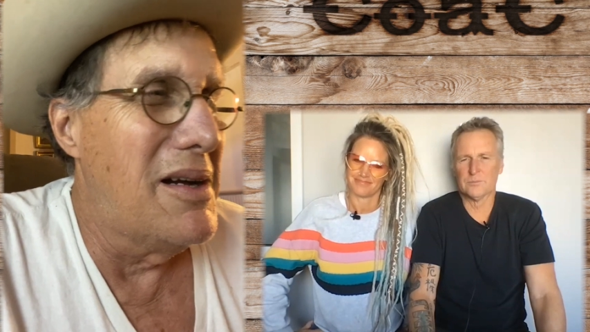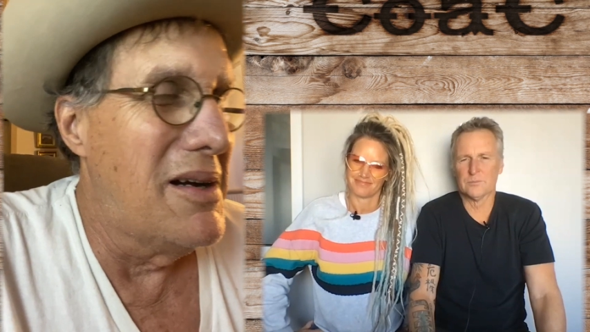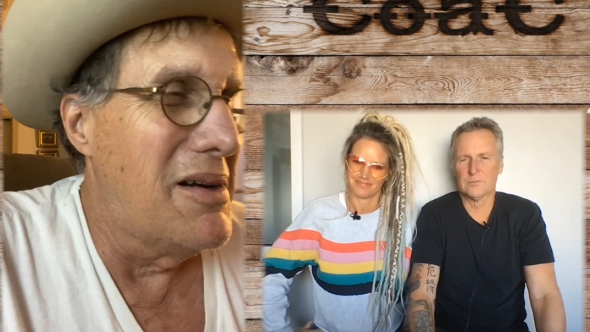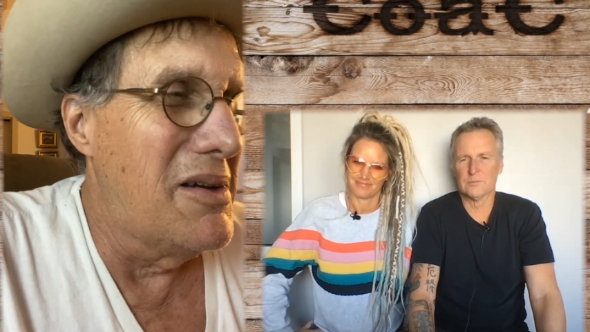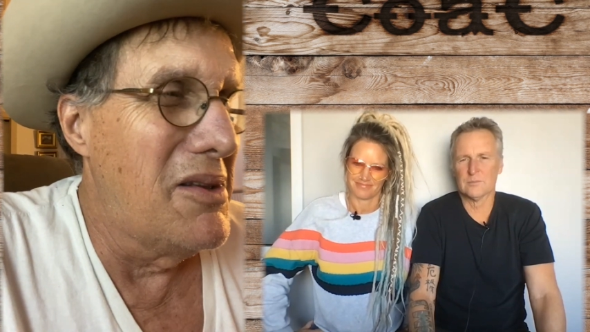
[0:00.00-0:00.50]
Speaker 1: uh,
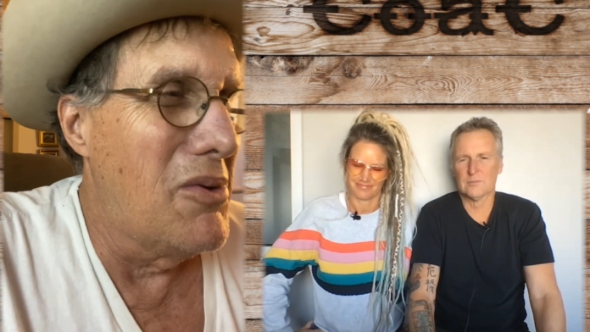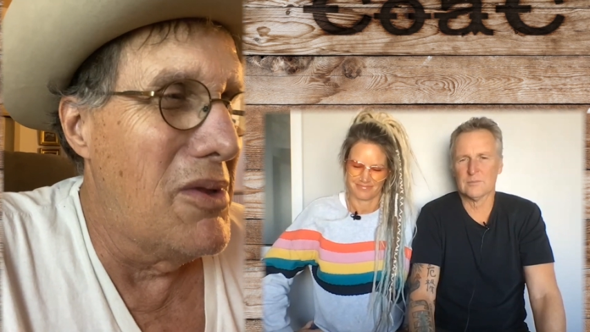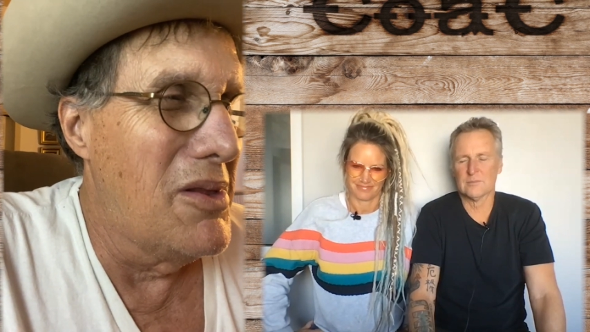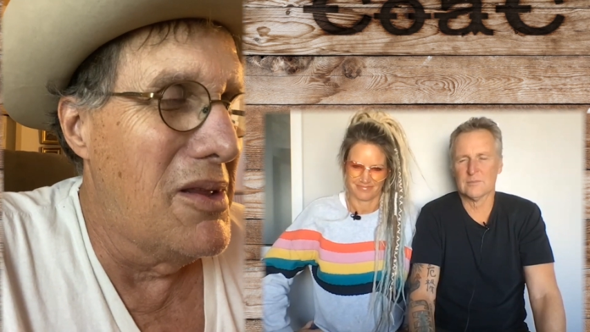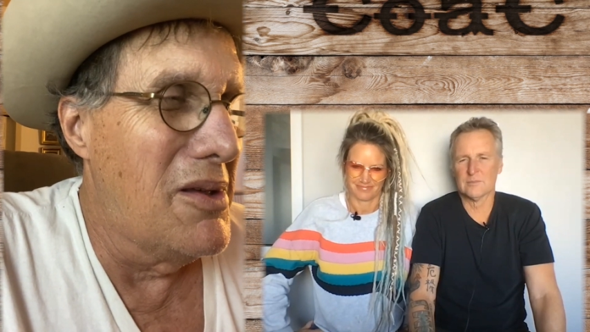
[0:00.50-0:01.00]

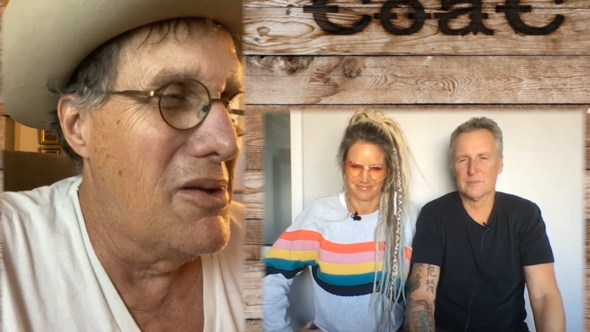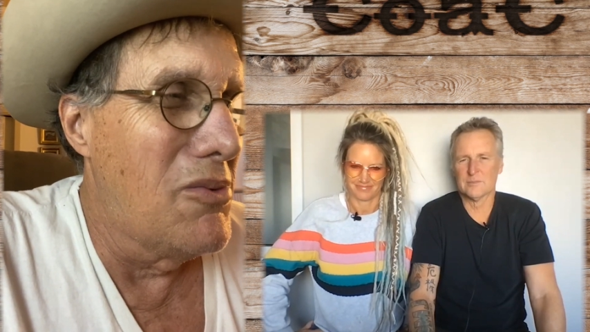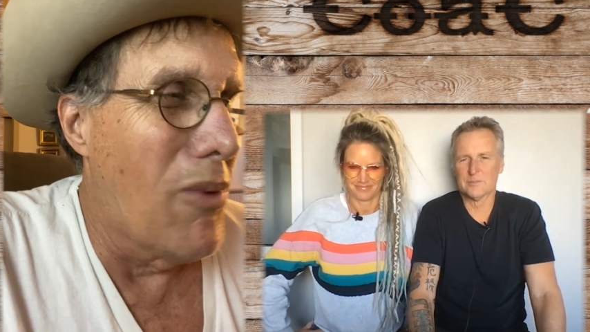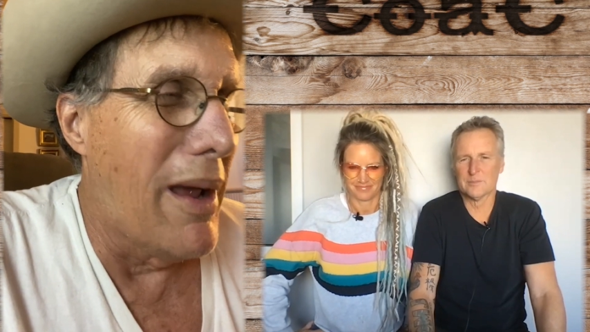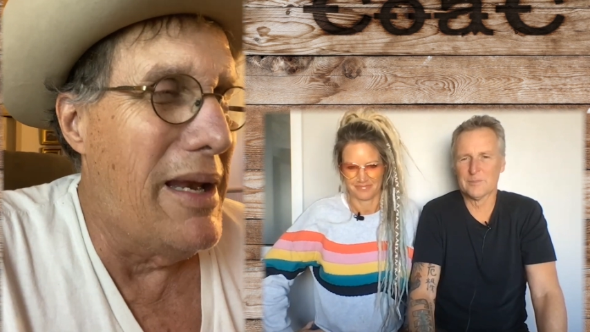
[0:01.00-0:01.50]
the
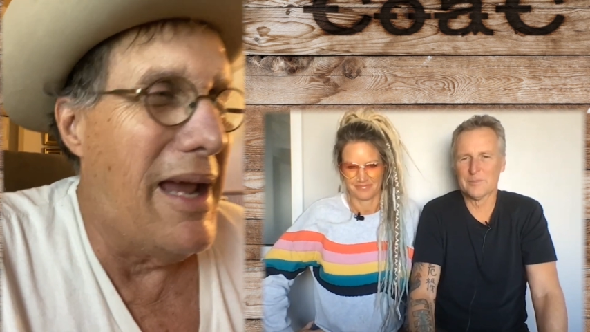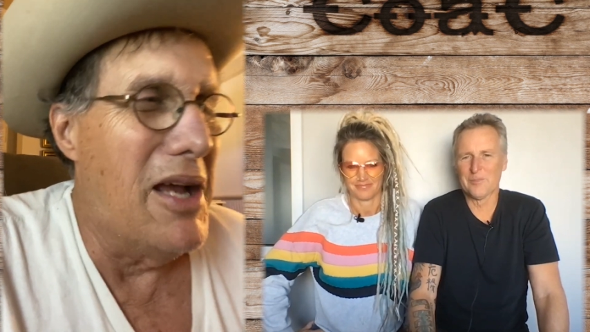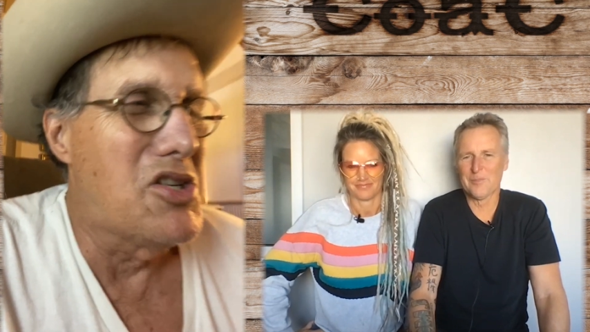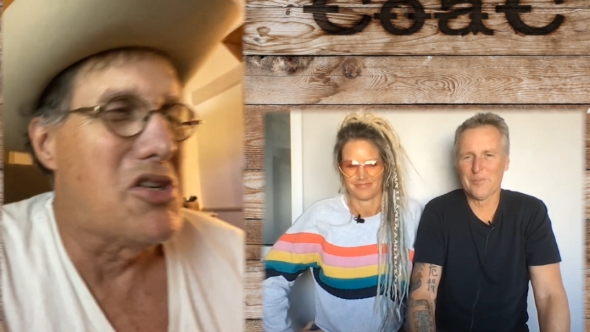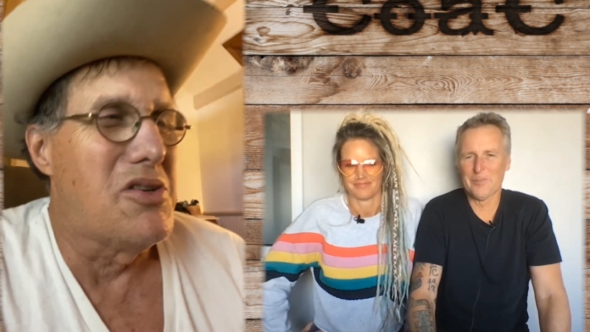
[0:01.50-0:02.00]

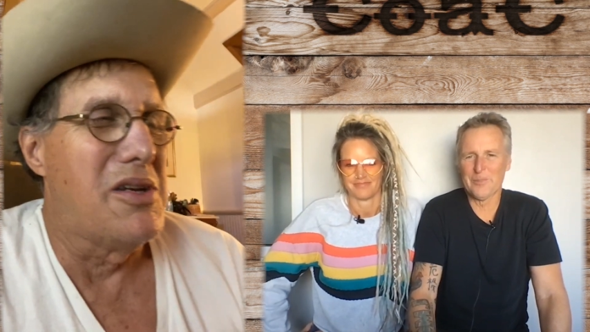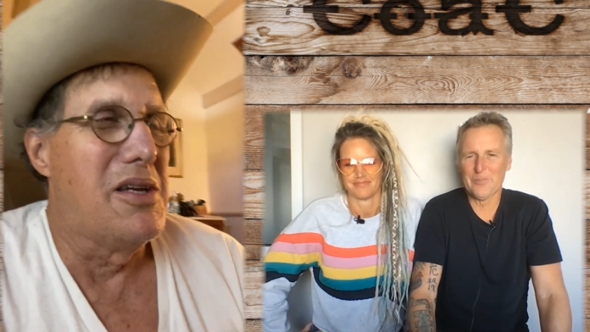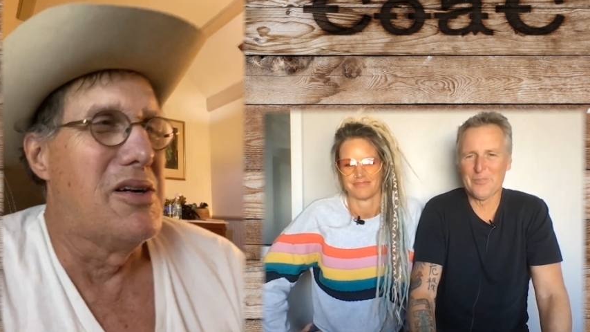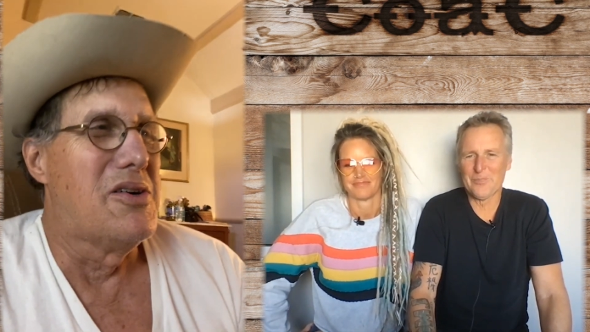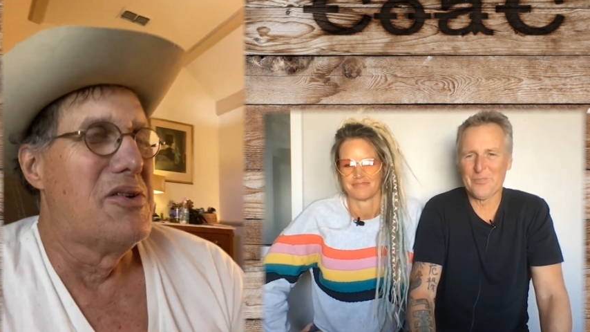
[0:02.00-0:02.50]
radiation
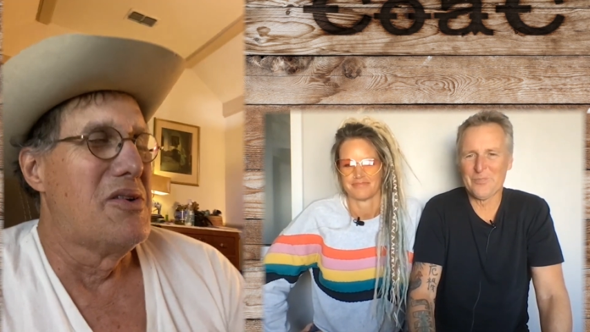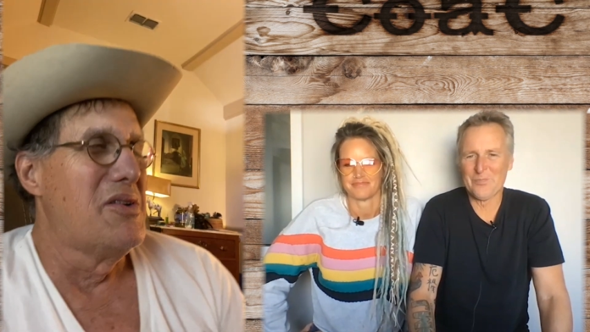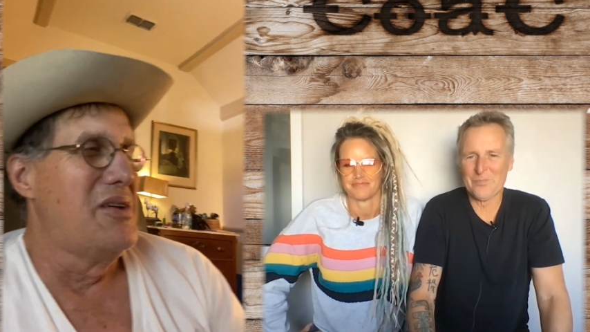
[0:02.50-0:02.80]
deal,